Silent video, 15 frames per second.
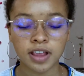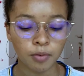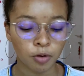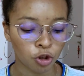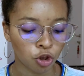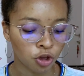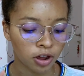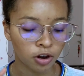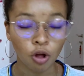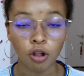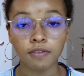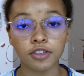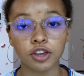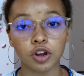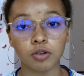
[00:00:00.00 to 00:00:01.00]
I would look at all
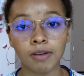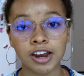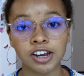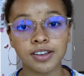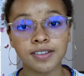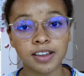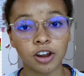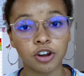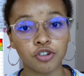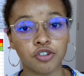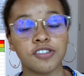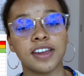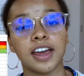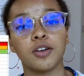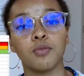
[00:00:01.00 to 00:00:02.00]
of the corrections and
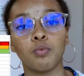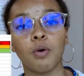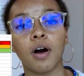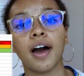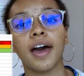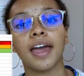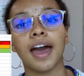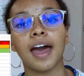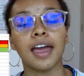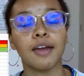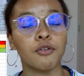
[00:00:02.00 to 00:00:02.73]
understand why I